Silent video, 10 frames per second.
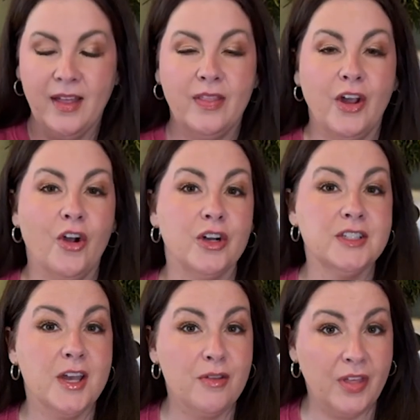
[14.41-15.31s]
there are
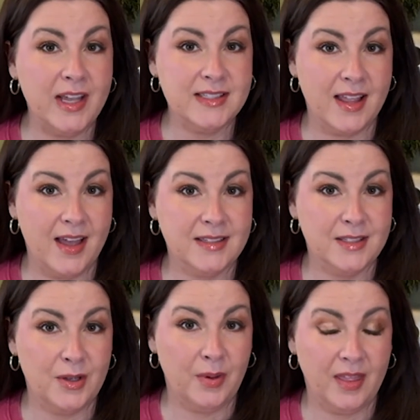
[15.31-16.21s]
two things I like to
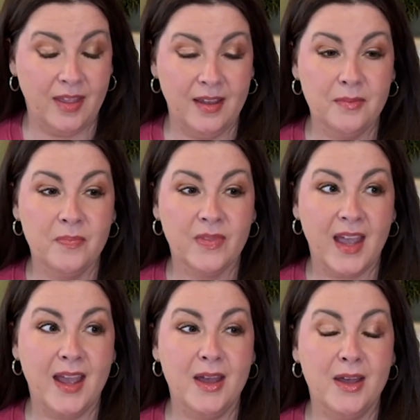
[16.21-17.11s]
do with it.
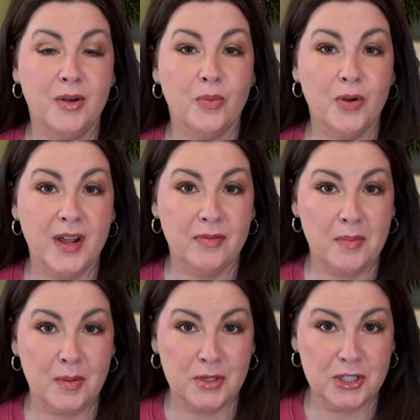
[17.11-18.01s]
And one of
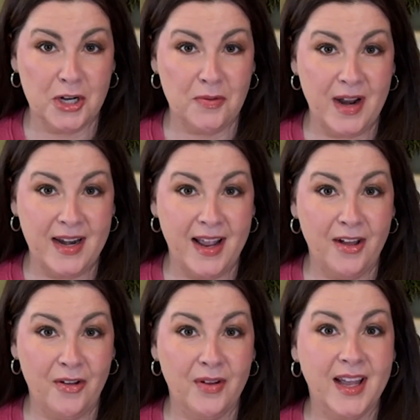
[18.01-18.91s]
them I'm going to show you right
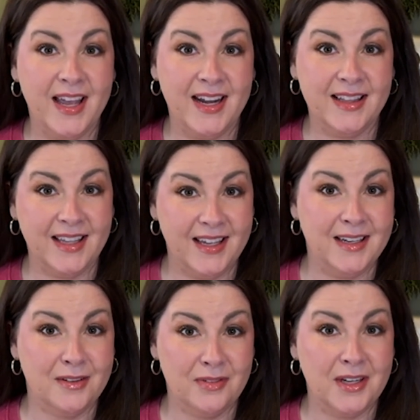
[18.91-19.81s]
now, and at the end
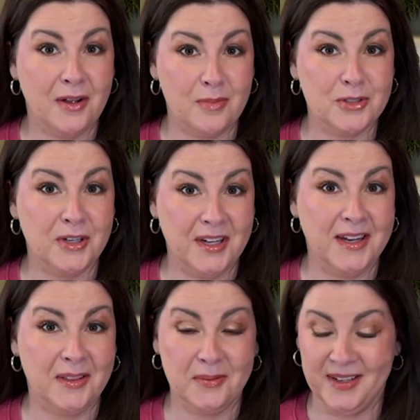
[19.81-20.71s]
of the video, I'm going to show you
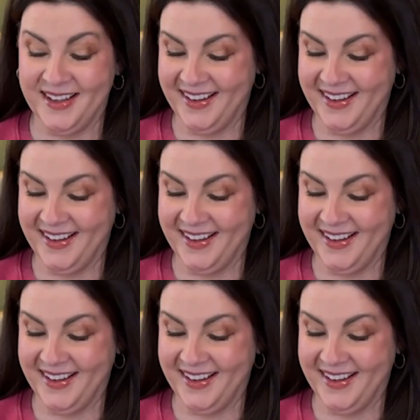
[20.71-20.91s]
another one.